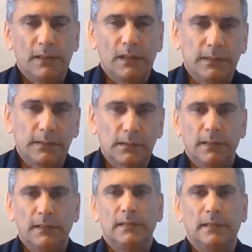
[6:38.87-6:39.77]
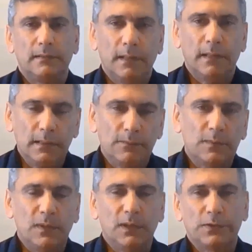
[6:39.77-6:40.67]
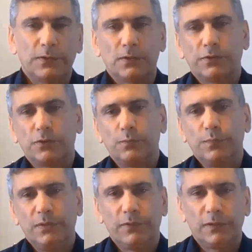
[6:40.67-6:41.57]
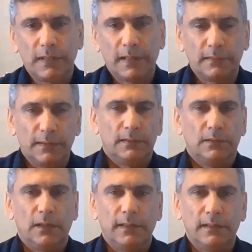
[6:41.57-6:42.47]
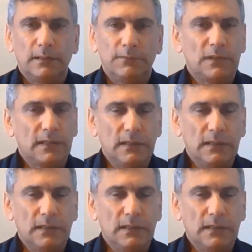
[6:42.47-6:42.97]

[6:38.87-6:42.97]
you cannot state that native speakers are superior to non-natives.